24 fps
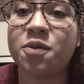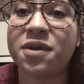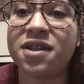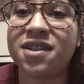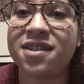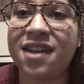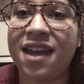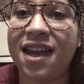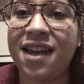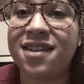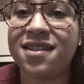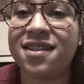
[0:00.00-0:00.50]

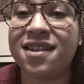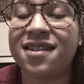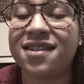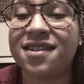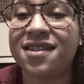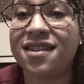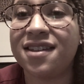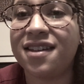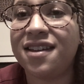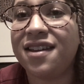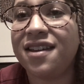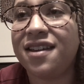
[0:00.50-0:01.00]
mistakes
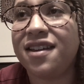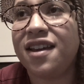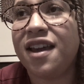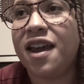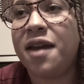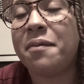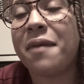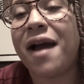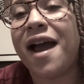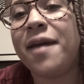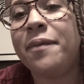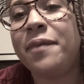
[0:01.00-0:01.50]
is,
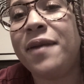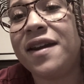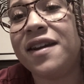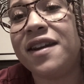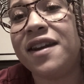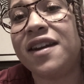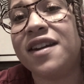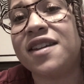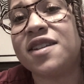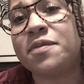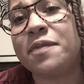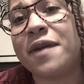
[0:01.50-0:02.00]
in my
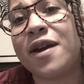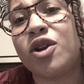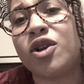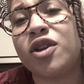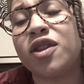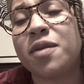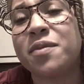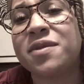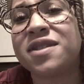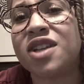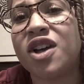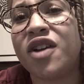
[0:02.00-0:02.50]
opinion, is
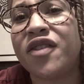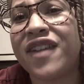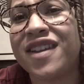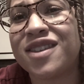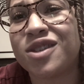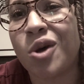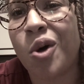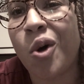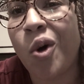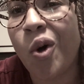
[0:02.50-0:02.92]
bettering themselves as a